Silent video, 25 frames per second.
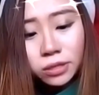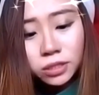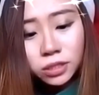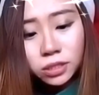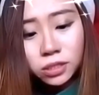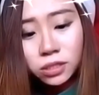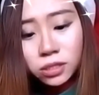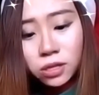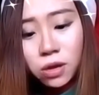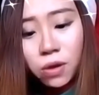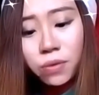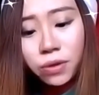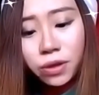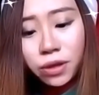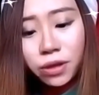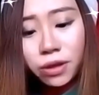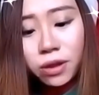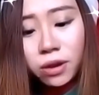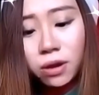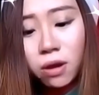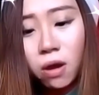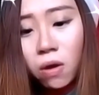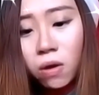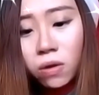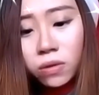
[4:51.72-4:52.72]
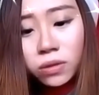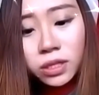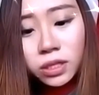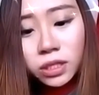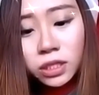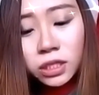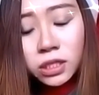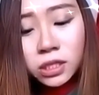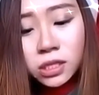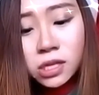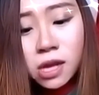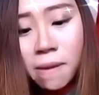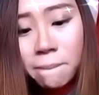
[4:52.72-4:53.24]
This is so good. All
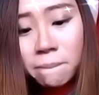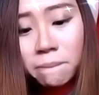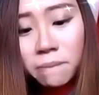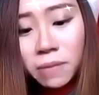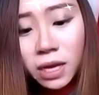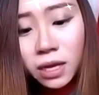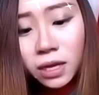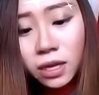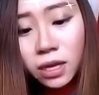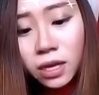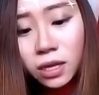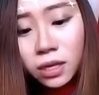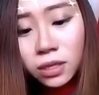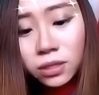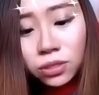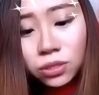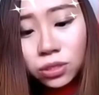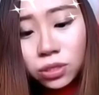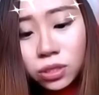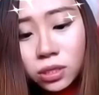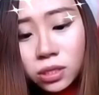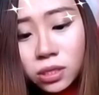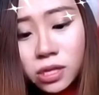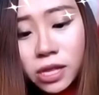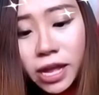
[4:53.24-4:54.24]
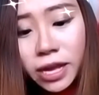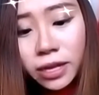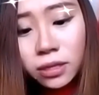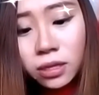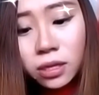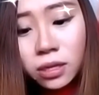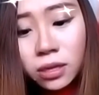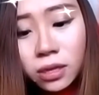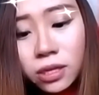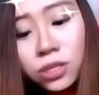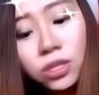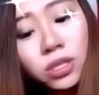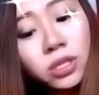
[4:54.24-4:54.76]
this meat is just like
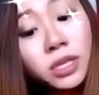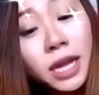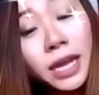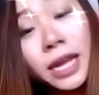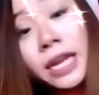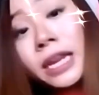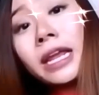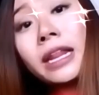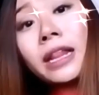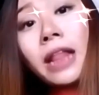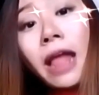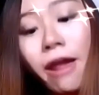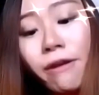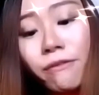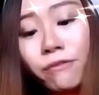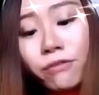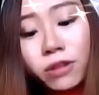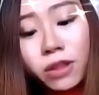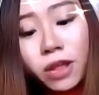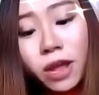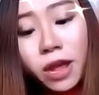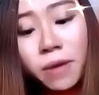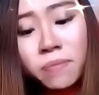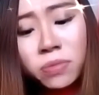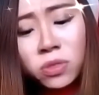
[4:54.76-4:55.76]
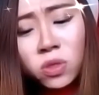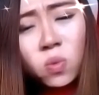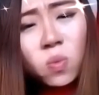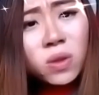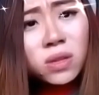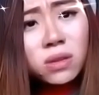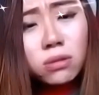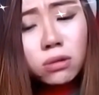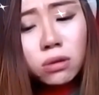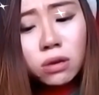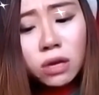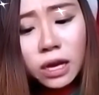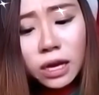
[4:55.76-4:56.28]
delicious. I can eat every day. I
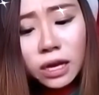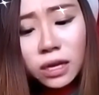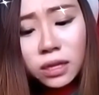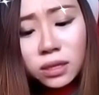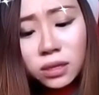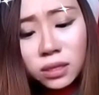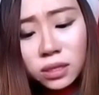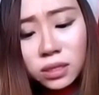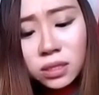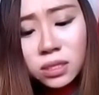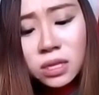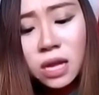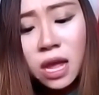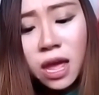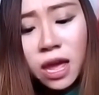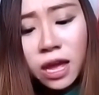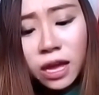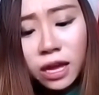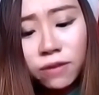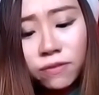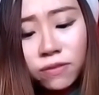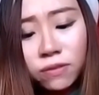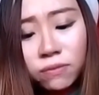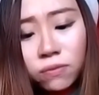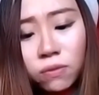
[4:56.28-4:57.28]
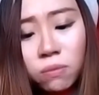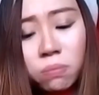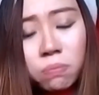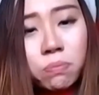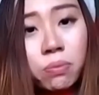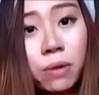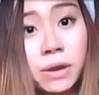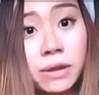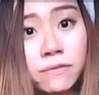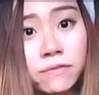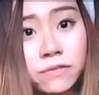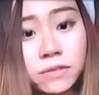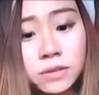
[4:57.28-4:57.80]
wonder to eat this even for
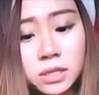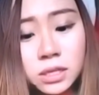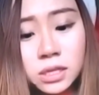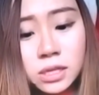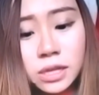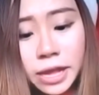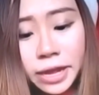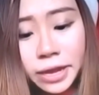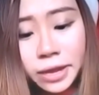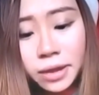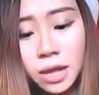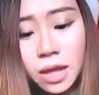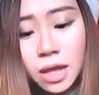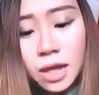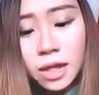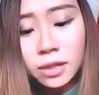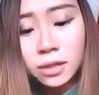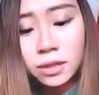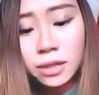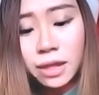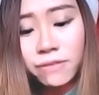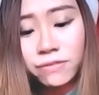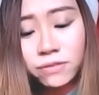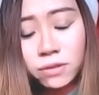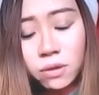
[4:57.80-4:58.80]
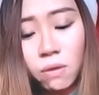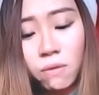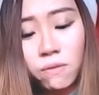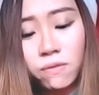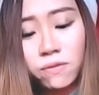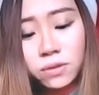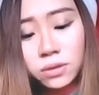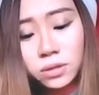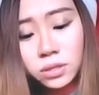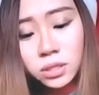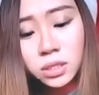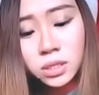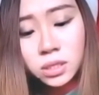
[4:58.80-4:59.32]
breakfast, like
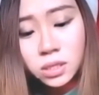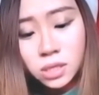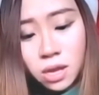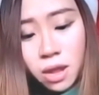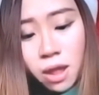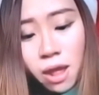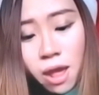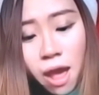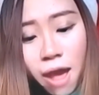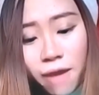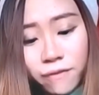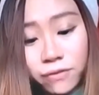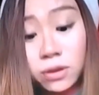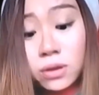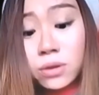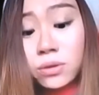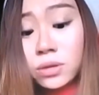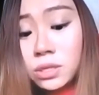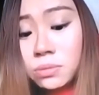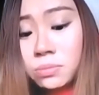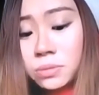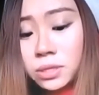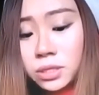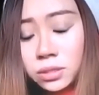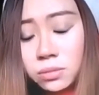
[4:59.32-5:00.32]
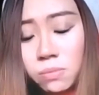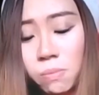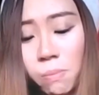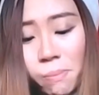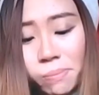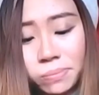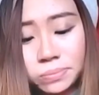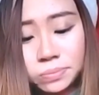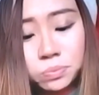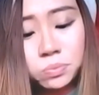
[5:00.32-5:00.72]
leftovers after Christmas.